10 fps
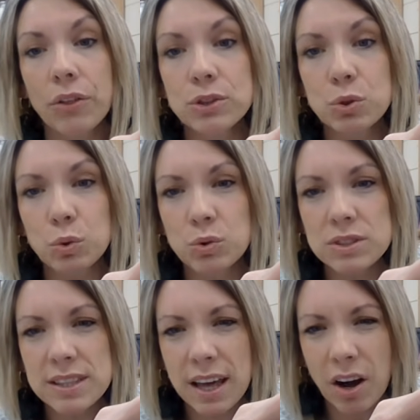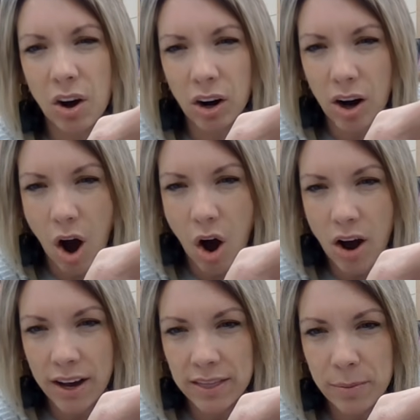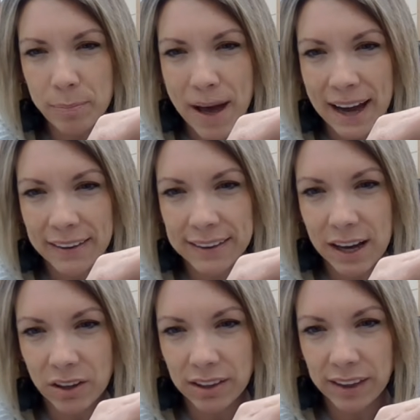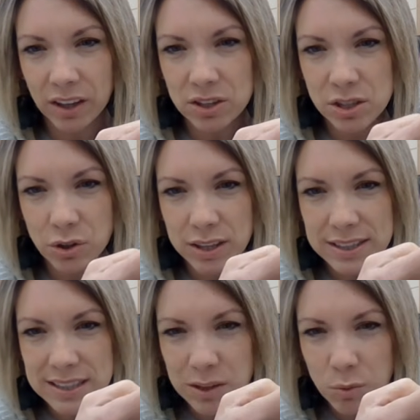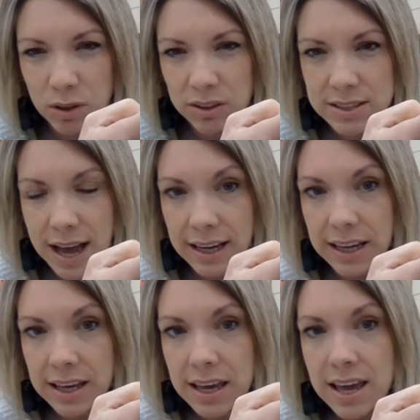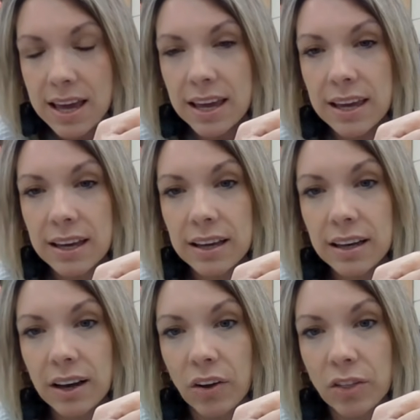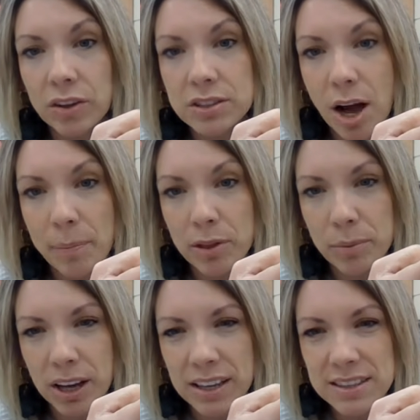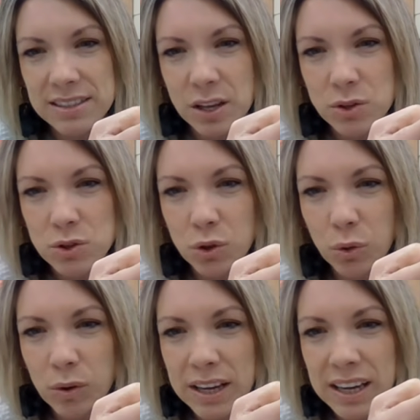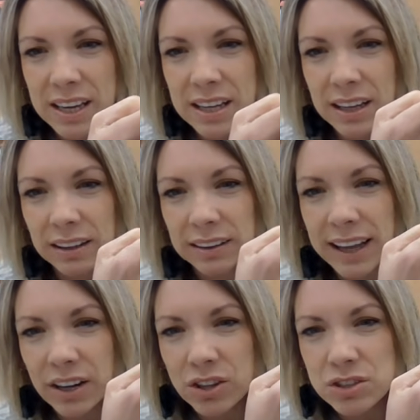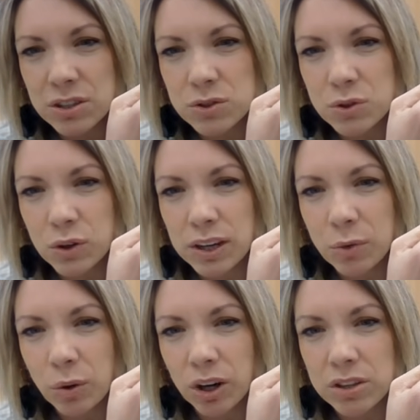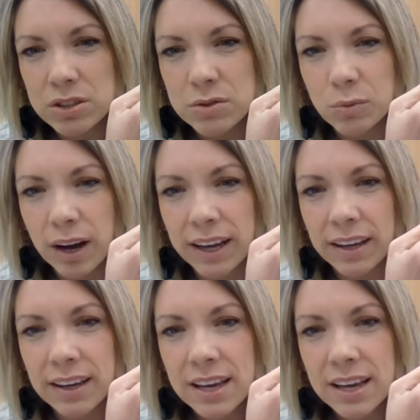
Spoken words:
tools that are on the back of the calculator. So you can see real tiny on the top of the buttons those green letters, those green words, right?